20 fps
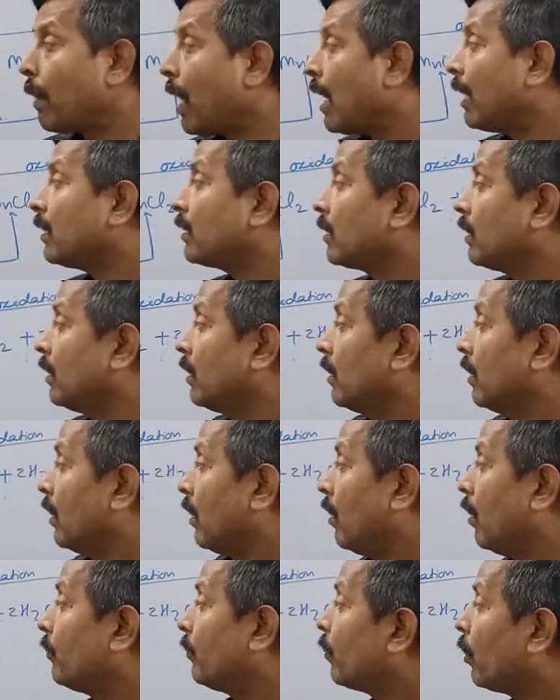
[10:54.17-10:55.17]
part
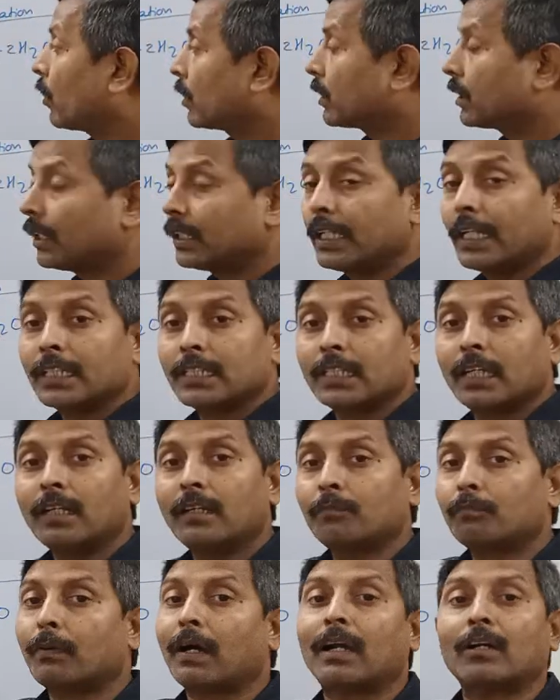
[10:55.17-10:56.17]
of
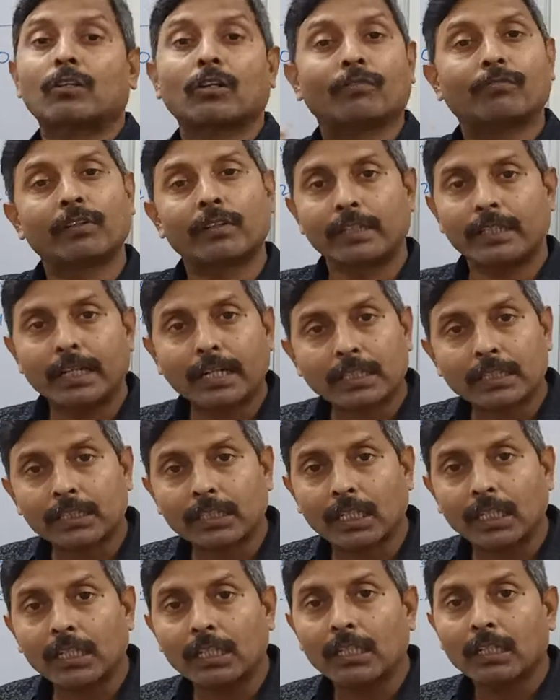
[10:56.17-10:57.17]
oxidation, part of
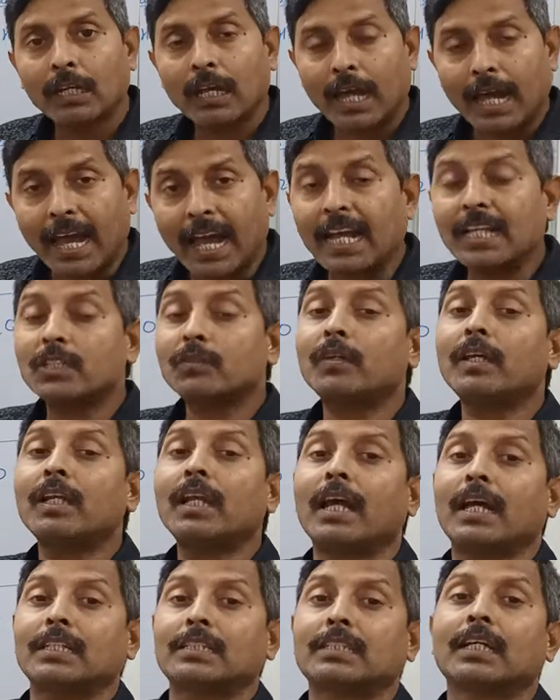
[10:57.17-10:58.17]
reduction, as well
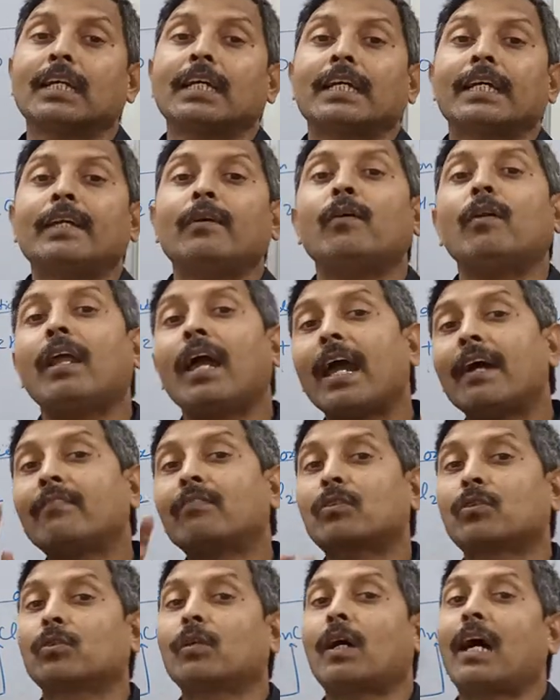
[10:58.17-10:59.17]
as you will
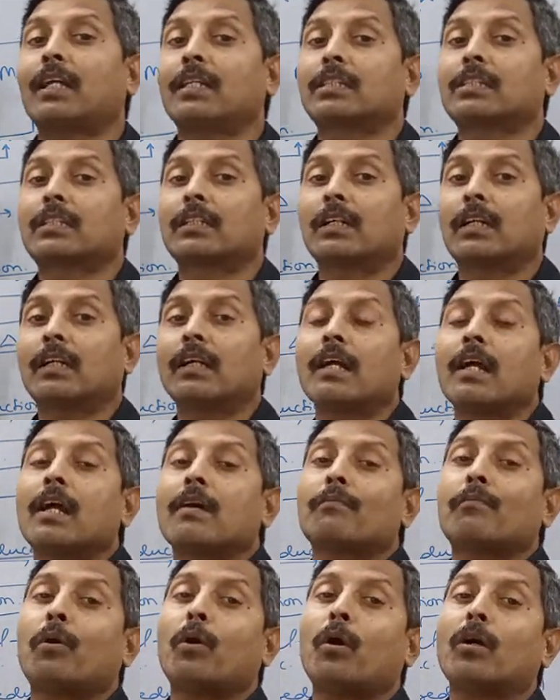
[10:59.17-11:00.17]
have to answer
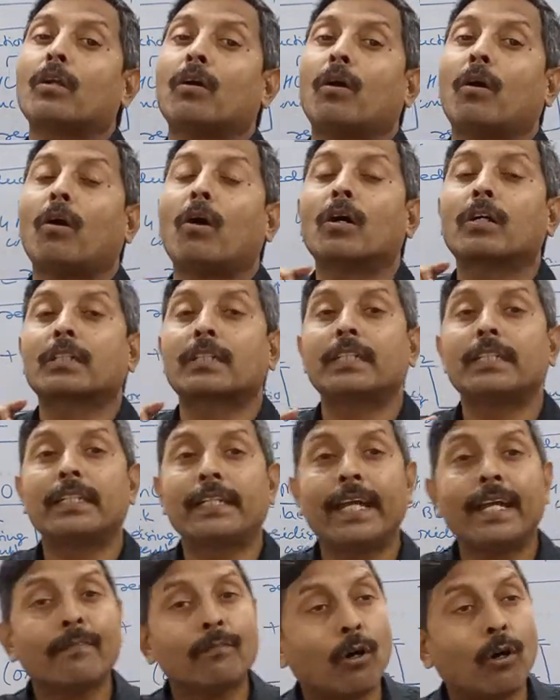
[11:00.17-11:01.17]
for
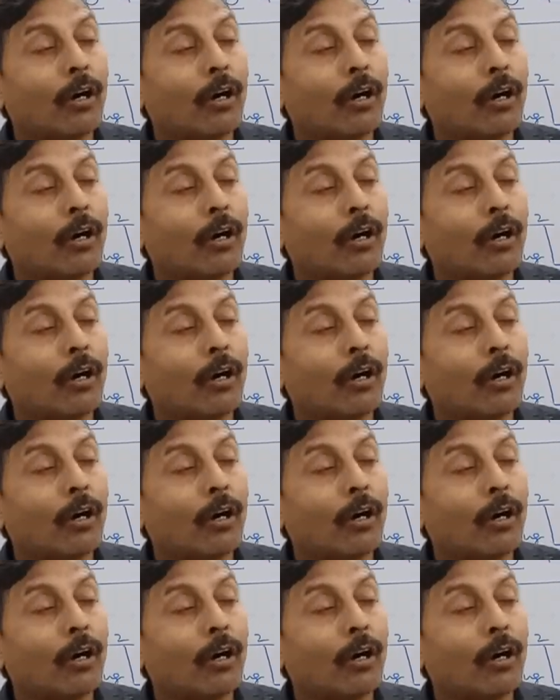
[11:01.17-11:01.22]
name